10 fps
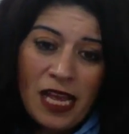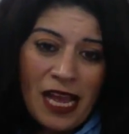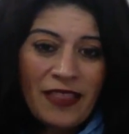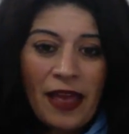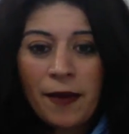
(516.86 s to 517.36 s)

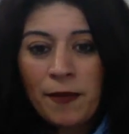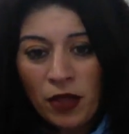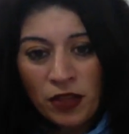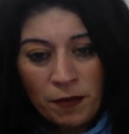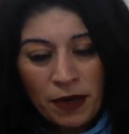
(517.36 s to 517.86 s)
And that can be
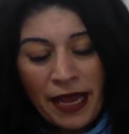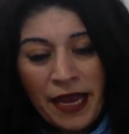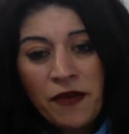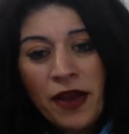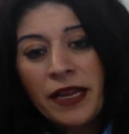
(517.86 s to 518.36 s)
on the
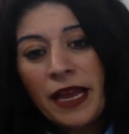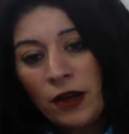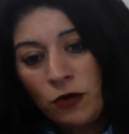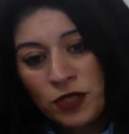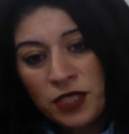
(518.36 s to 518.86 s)
playground
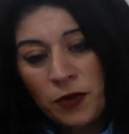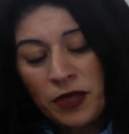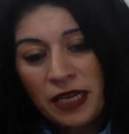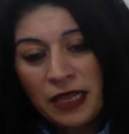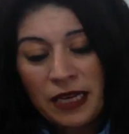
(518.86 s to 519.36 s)
and also in
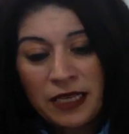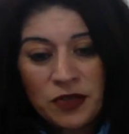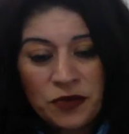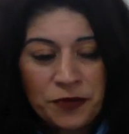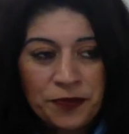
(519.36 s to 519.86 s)
the
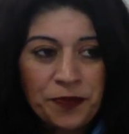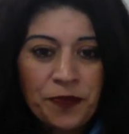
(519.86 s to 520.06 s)
classroom.